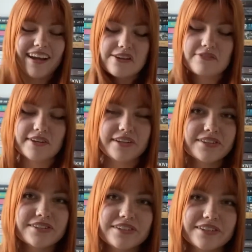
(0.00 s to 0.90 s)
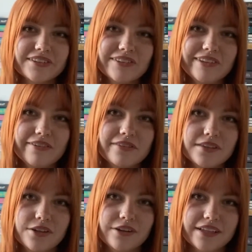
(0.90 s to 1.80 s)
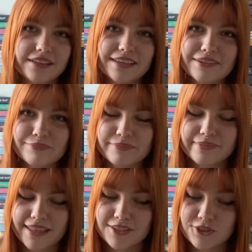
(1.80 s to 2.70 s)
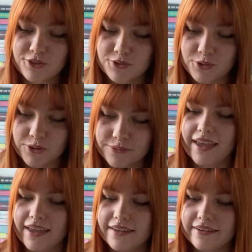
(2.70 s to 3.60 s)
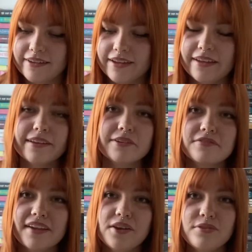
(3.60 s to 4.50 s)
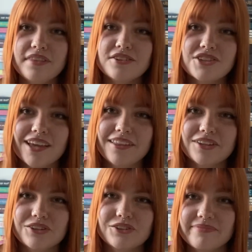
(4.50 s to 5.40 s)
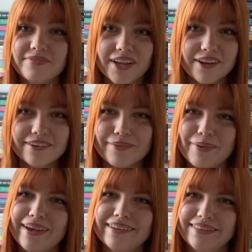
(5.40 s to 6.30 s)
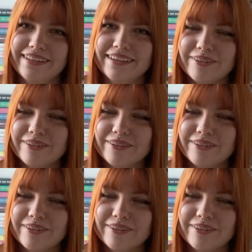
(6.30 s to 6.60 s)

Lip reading: I finished Love Theoretically, as you saw, and I failed this challenge very badly.